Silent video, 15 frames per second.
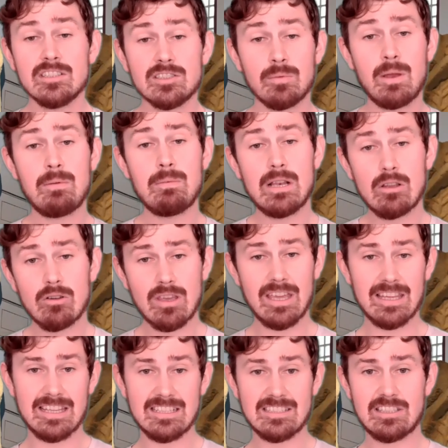So when we're
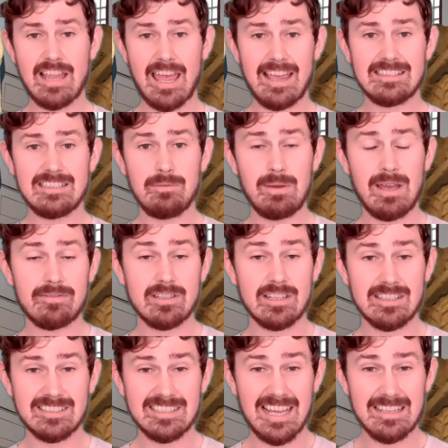looking at this deity, we have to
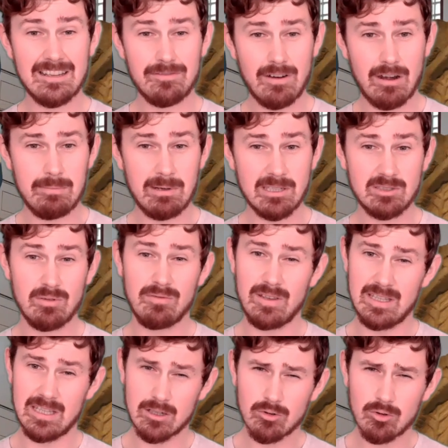understand her very much
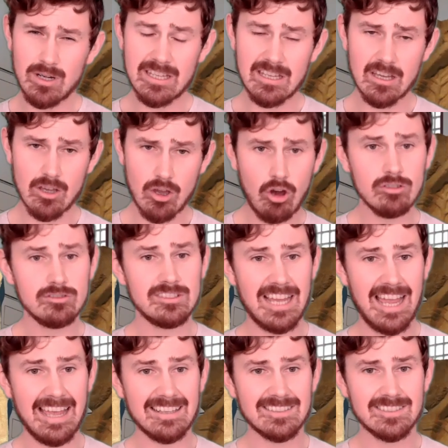within the Greek
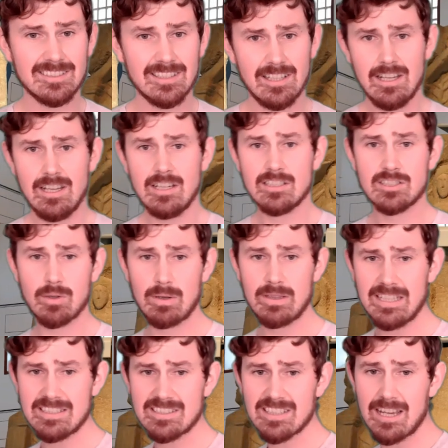context. So
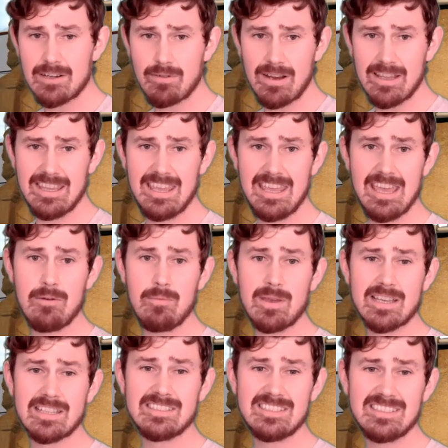on this side right here,
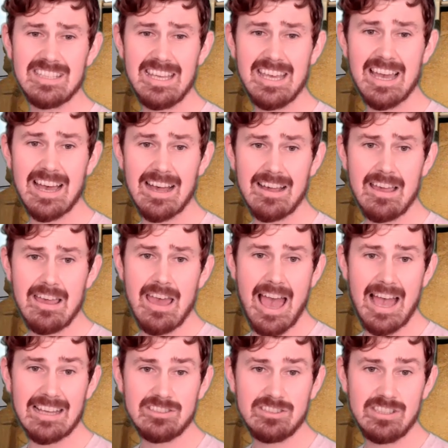we can see her
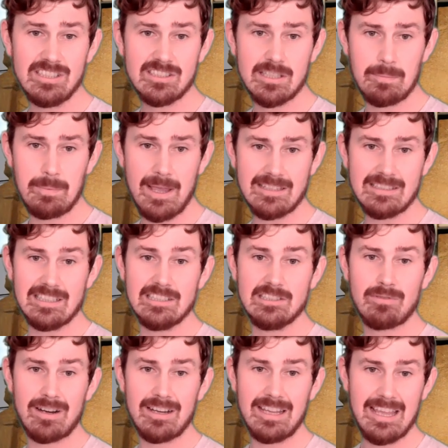as she's
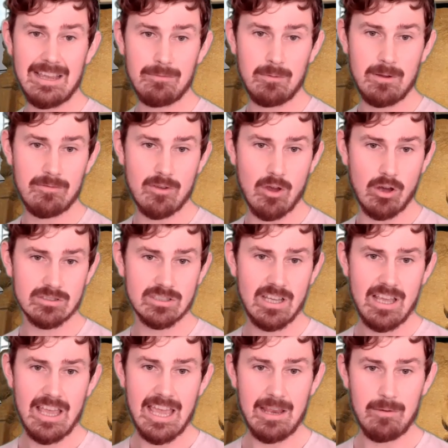depicted. Right here, we've got
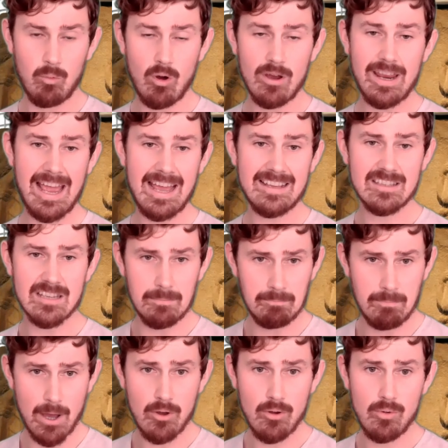in one hand a
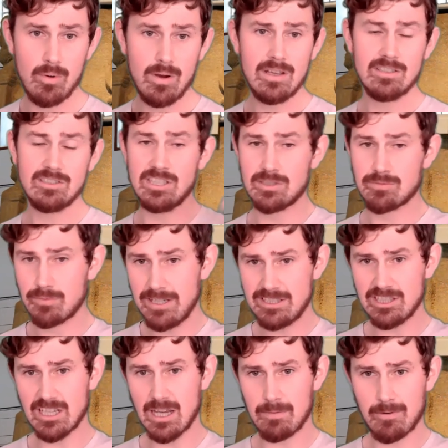bow. She's
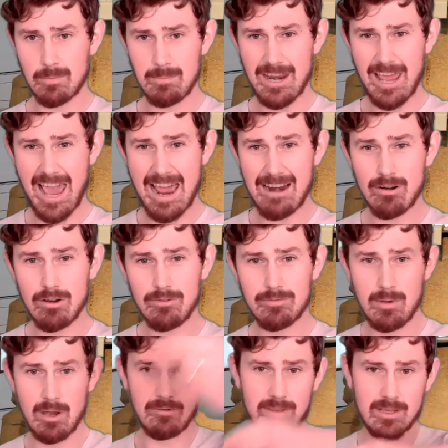reaching up from an arrow
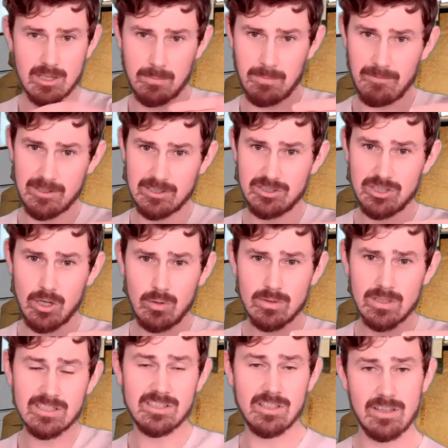from over the top of her
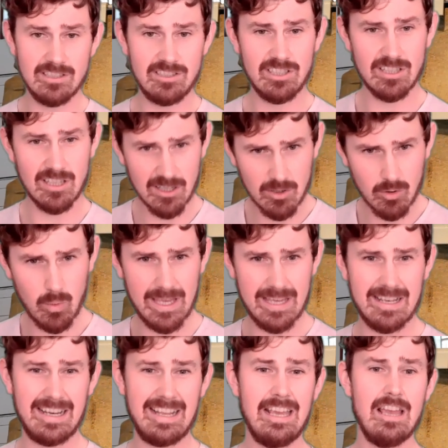shoulder so that she can
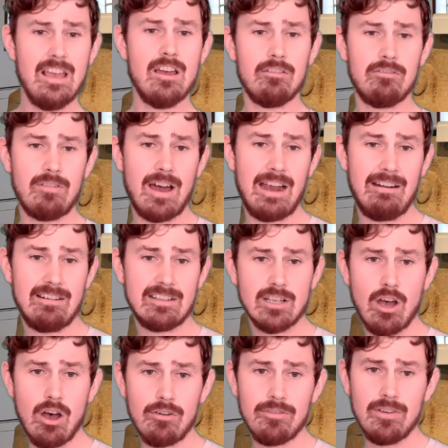quickly fire
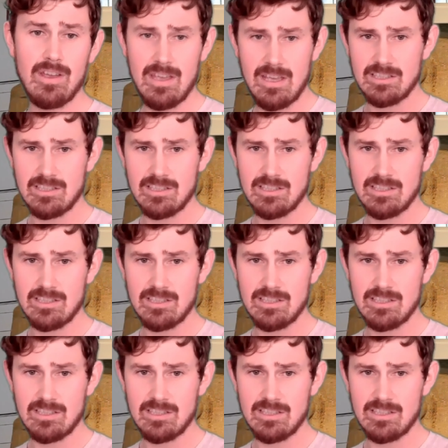it off.